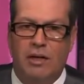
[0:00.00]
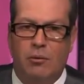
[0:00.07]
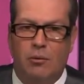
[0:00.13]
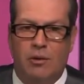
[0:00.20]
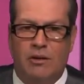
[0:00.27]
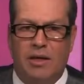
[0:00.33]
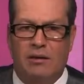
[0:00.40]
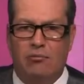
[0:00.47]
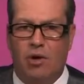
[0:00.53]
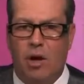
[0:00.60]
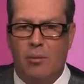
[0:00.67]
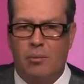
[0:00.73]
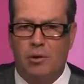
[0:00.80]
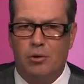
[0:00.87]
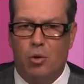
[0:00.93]
I want to thank
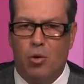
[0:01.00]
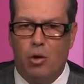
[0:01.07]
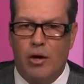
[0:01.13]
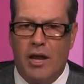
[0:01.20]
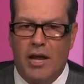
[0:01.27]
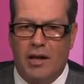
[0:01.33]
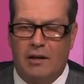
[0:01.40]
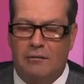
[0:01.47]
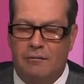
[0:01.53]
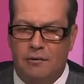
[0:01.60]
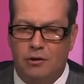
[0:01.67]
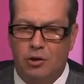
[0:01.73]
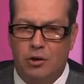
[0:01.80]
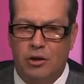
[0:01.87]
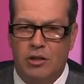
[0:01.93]
Robert Hornack for
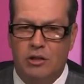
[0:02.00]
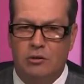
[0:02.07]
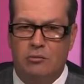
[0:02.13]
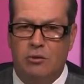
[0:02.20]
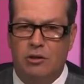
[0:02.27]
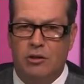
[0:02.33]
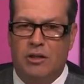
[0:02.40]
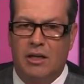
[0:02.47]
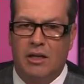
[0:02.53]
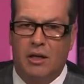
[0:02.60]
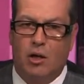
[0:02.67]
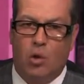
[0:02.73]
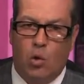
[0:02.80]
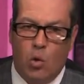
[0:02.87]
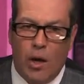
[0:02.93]
joining us. We're going to take a
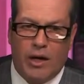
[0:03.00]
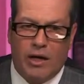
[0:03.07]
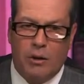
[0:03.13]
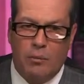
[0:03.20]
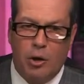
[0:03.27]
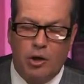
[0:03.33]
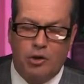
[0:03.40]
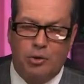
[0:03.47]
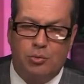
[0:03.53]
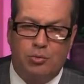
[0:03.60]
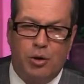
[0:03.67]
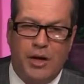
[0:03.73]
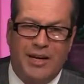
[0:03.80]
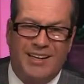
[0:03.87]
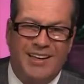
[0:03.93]
quick commercial
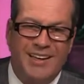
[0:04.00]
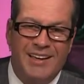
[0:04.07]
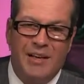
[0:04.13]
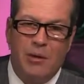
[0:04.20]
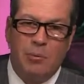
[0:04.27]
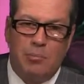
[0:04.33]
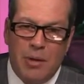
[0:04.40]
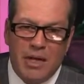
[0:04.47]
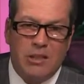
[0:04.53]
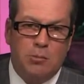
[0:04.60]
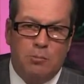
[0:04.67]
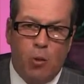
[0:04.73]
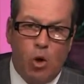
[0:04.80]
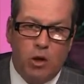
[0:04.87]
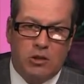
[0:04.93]
break. Big
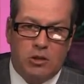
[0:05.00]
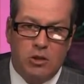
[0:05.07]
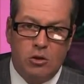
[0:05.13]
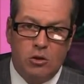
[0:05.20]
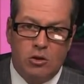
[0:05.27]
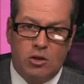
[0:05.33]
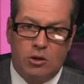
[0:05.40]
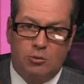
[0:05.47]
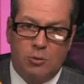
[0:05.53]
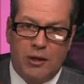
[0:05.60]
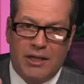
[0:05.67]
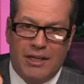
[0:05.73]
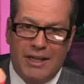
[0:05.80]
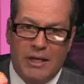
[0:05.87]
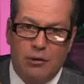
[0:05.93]
sports news this
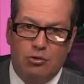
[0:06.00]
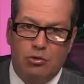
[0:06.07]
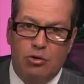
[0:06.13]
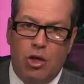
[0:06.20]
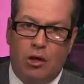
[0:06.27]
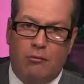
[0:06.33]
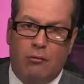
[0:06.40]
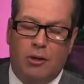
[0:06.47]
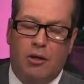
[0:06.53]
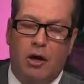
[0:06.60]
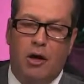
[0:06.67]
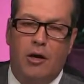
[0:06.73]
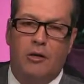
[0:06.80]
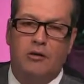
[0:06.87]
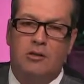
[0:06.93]
weekend. Andrew Luck
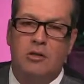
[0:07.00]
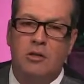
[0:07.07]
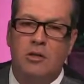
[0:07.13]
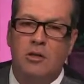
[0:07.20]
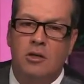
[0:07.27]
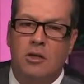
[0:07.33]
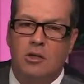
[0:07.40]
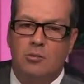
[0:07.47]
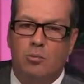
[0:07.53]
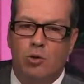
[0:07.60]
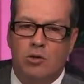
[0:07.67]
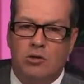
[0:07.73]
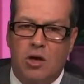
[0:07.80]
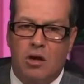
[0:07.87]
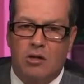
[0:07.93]
retires. Our
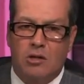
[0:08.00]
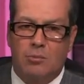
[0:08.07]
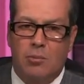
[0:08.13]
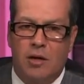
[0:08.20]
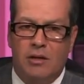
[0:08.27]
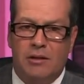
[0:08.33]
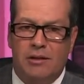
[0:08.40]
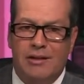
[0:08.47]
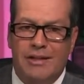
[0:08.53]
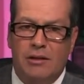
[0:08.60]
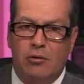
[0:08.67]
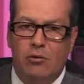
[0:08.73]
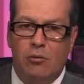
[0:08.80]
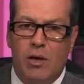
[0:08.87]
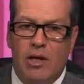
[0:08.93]
sports correspondent
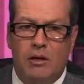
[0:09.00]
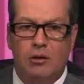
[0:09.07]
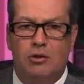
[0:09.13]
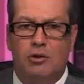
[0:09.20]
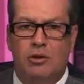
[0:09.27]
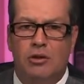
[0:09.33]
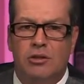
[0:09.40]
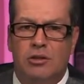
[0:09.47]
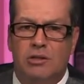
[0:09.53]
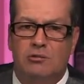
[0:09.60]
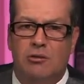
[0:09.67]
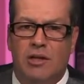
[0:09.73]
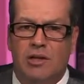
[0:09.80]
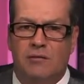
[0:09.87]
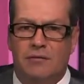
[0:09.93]
Nico Romano joins us
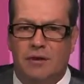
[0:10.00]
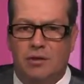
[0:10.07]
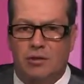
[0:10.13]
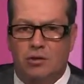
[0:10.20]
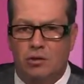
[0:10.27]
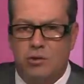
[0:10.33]
right after this.